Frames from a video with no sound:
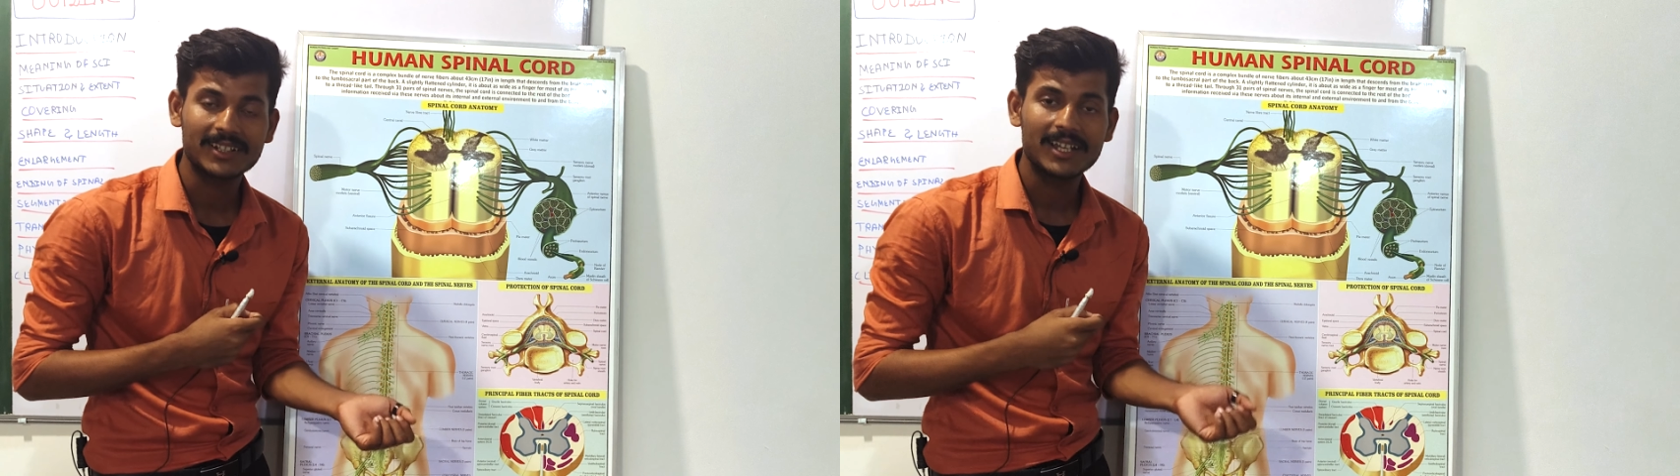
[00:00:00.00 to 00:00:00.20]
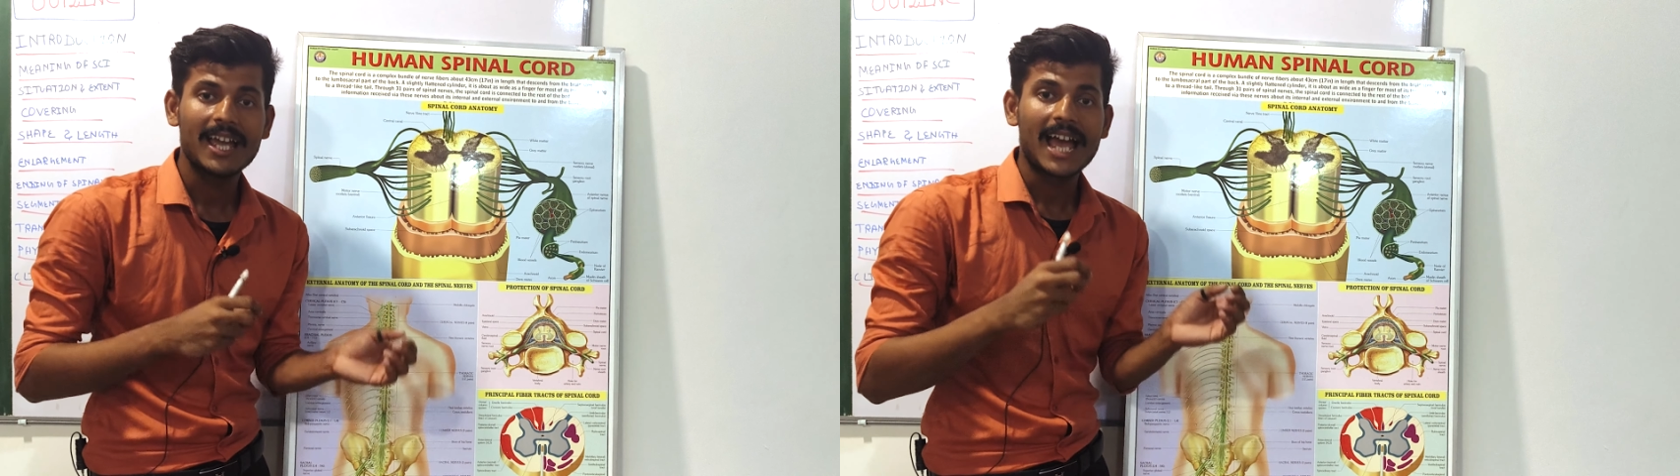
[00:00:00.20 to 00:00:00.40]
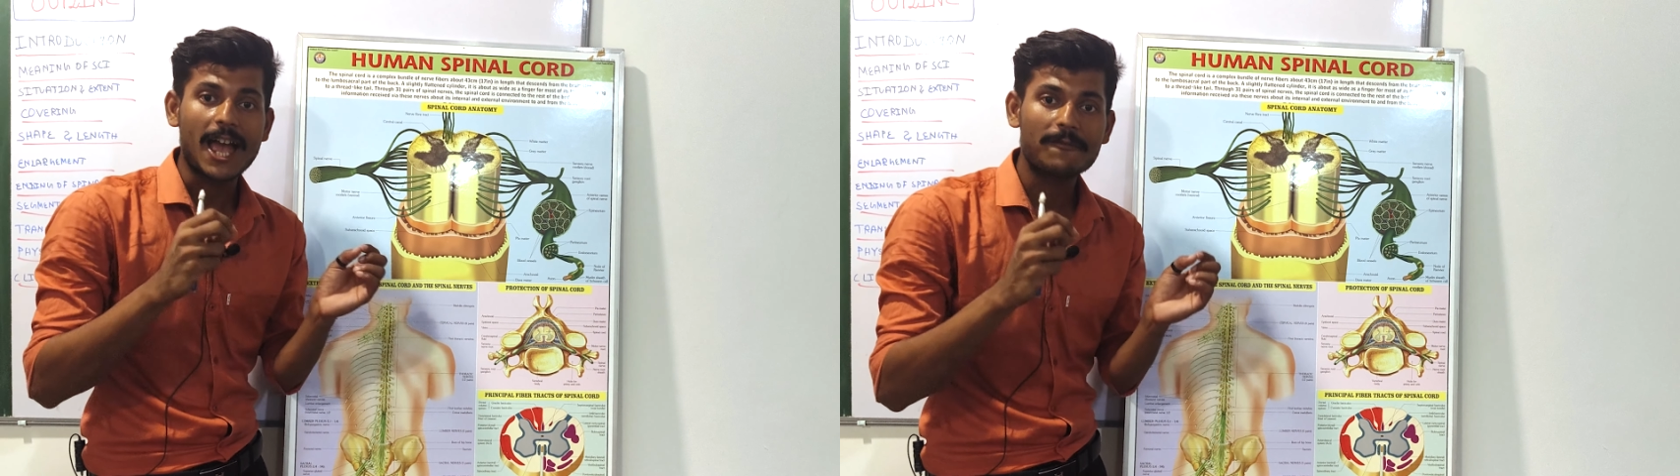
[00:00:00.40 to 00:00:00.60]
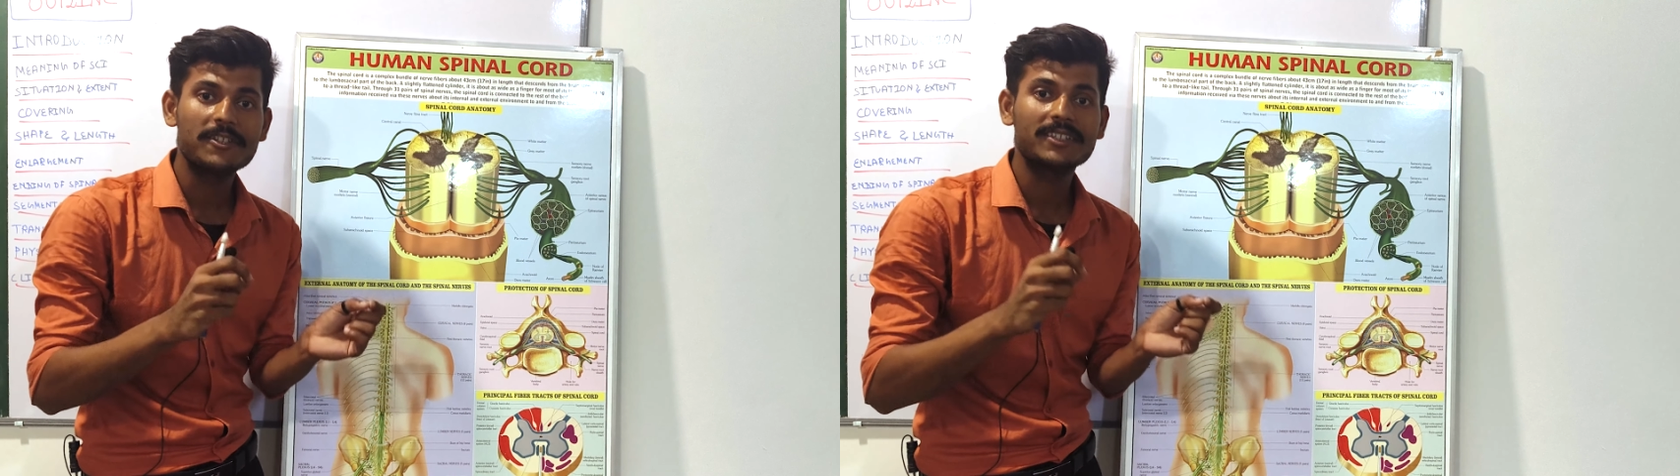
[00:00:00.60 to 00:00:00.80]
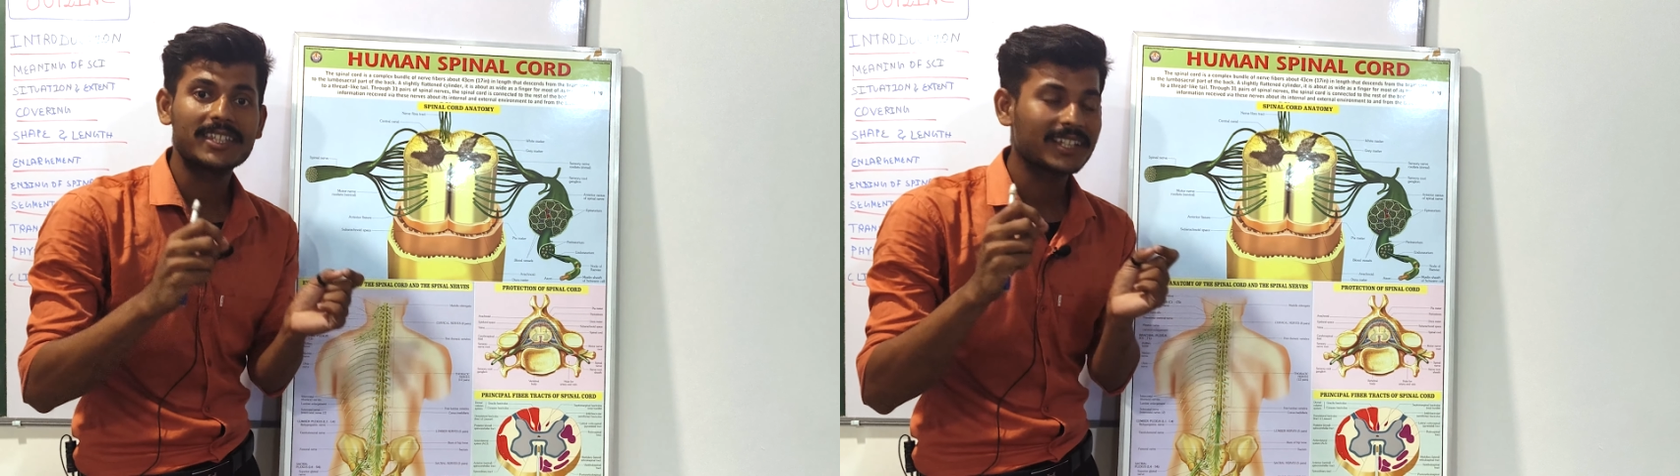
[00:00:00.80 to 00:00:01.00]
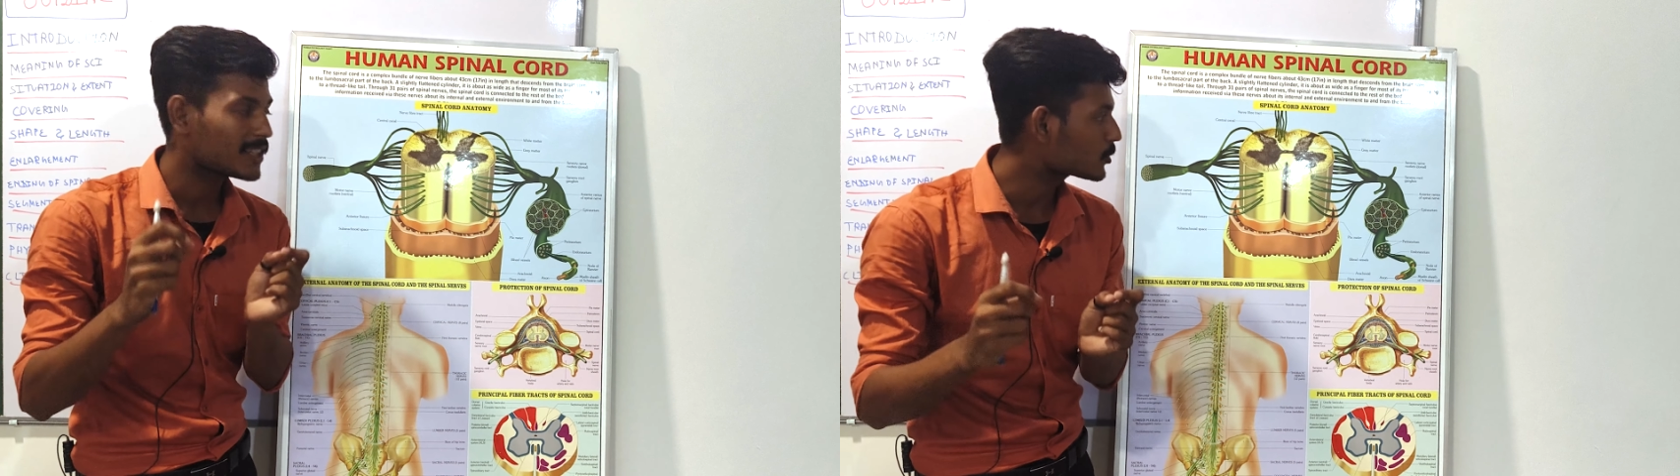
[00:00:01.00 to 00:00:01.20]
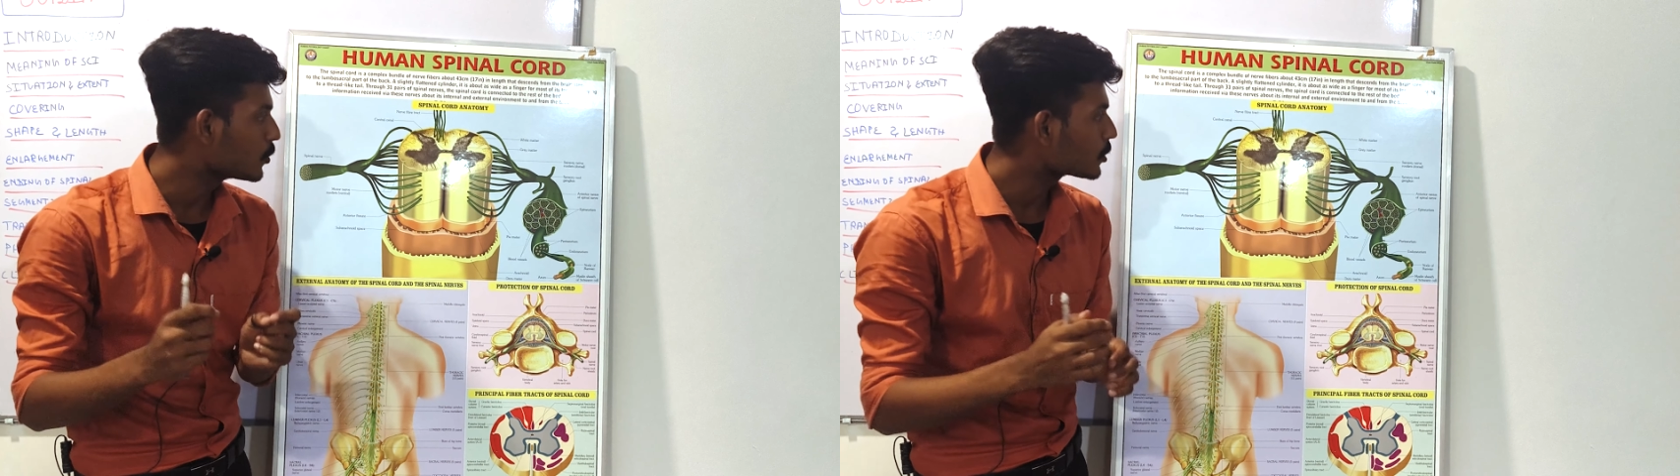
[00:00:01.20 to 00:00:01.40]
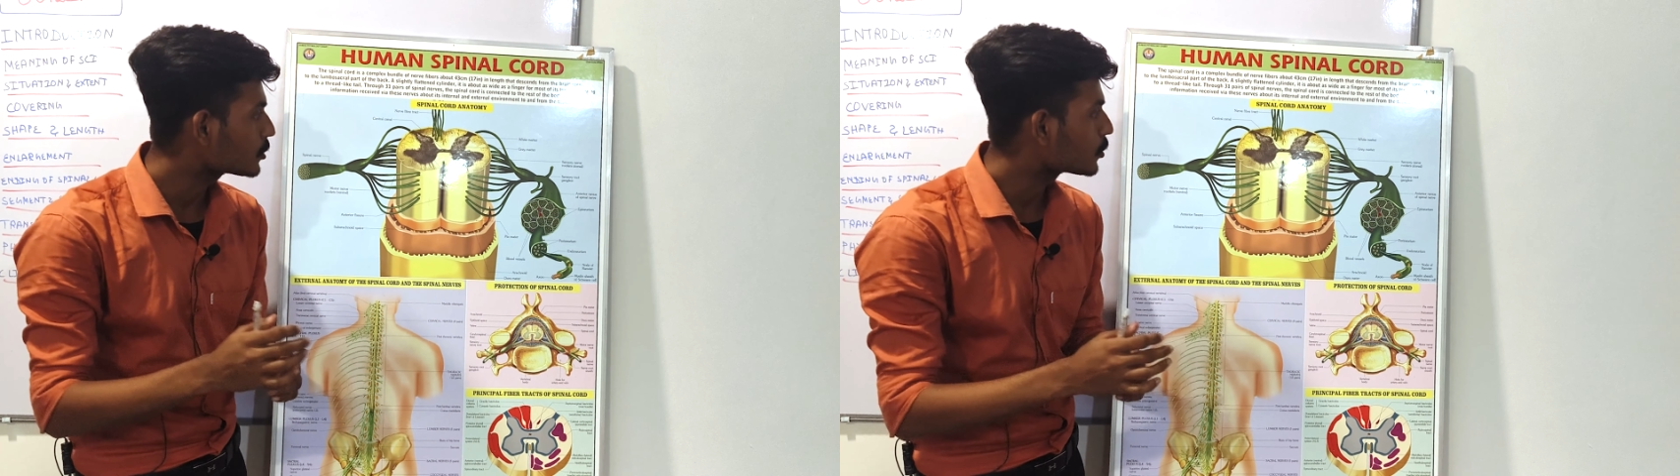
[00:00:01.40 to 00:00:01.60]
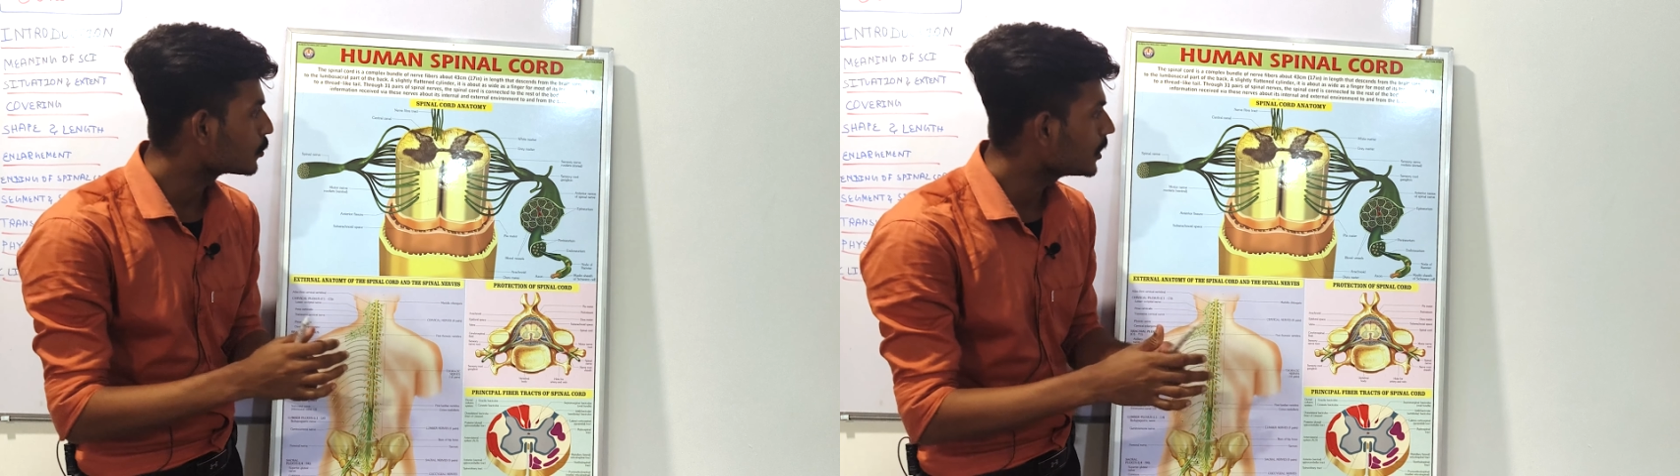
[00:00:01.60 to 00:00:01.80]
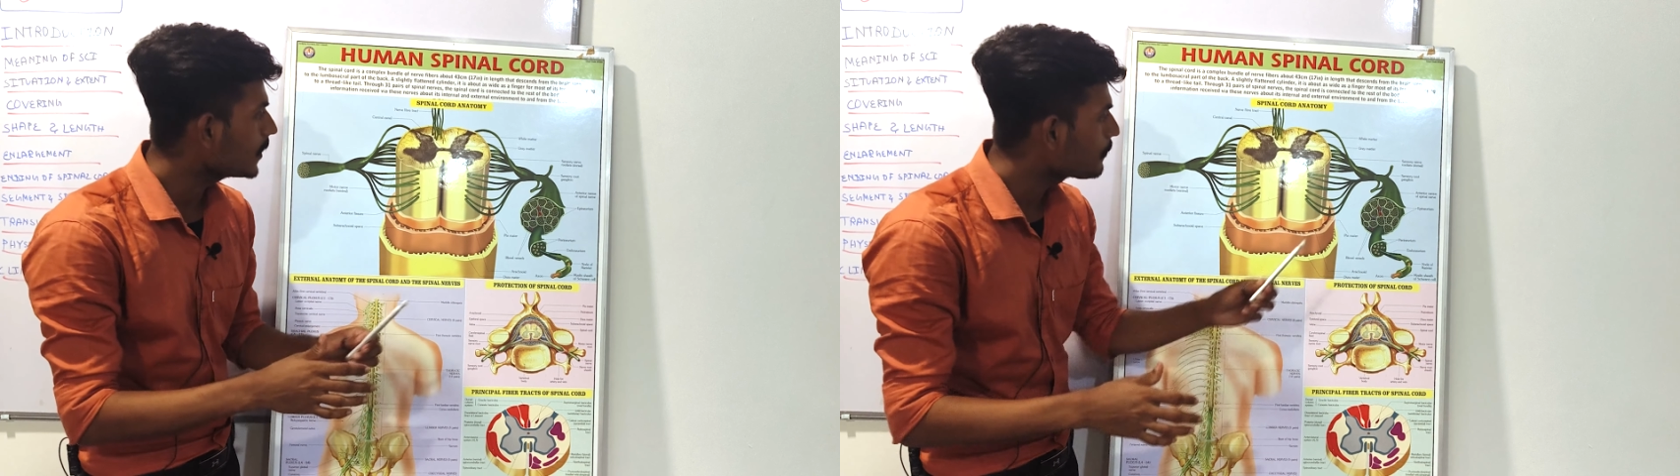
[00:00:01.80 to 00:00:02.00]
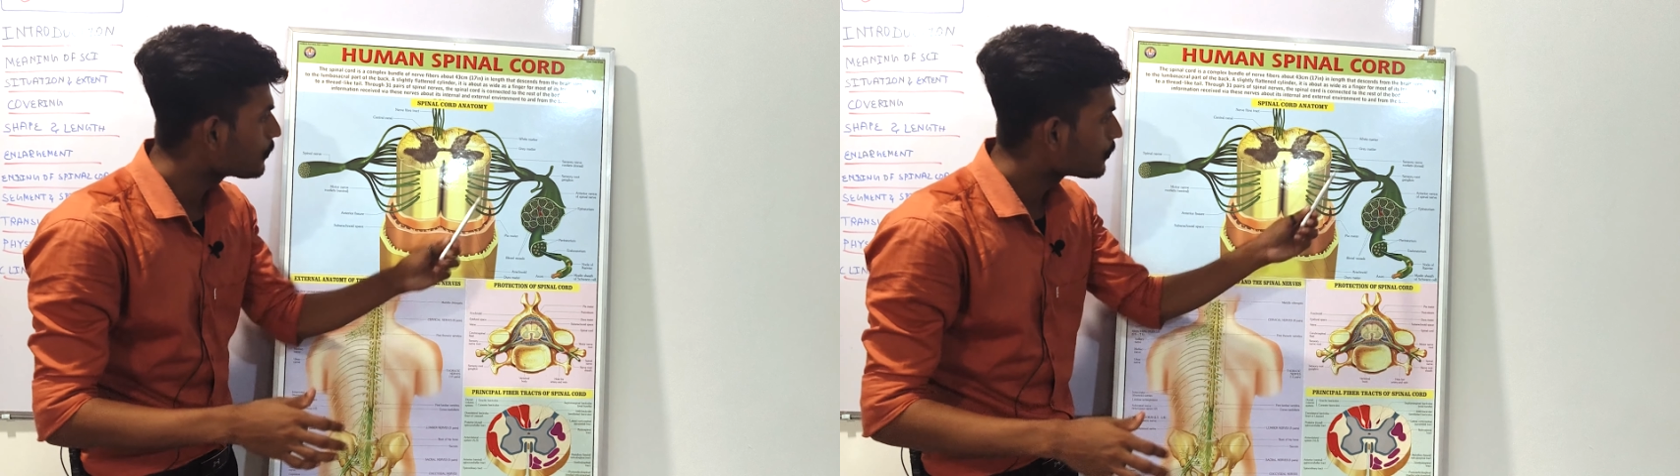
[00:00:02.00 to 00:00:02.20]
Everything is goes through the